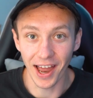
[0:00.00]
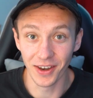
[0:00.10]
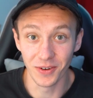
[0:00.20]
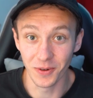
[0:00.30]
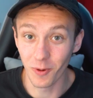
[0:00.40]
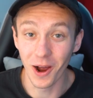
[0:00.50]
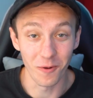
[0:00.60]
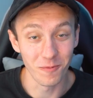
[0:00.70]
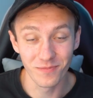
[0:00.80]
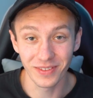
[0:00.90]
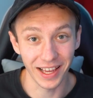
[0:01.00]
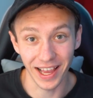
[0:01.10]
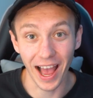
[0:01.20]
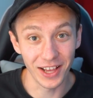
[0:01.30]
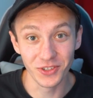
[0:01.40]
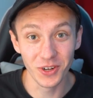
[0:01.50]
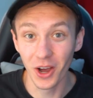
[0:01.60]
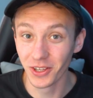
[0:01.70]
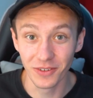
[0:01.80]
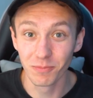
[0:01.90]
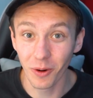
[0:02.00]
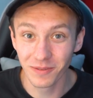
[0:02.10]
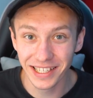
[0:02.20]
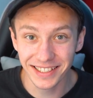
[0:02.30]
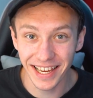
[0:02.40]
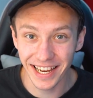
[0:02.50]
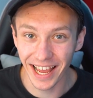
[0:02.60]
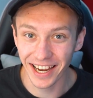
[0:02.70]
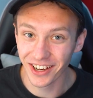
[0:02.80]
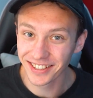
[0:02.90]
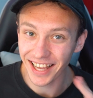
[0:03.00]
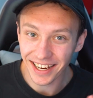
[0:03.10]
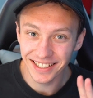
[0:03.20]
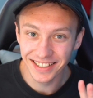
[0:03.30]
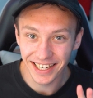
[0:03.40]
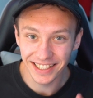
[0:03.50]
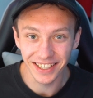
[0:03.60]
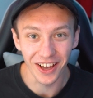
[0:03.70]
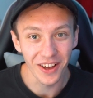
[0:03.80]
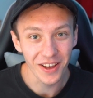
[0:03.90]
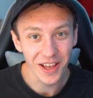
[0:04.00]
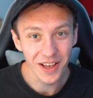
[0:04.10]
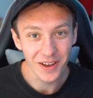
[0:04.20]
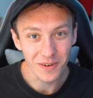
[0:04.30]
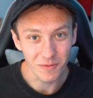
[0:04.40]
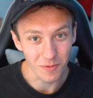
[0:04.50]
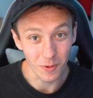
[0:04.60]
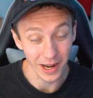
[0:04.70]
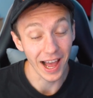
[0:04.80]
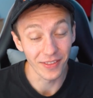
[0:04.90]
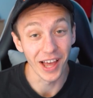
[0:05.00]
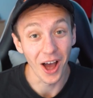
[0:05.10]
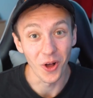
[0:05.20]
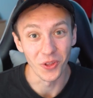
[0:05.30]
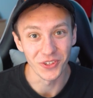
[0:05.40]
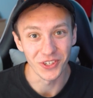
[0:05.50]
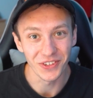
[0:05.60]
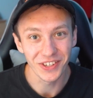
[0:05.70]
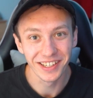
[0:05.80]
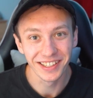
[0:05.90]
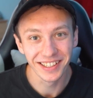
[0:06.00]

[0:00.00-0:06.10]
And well, as you guys have probably seen in our second teaser, we had that answered.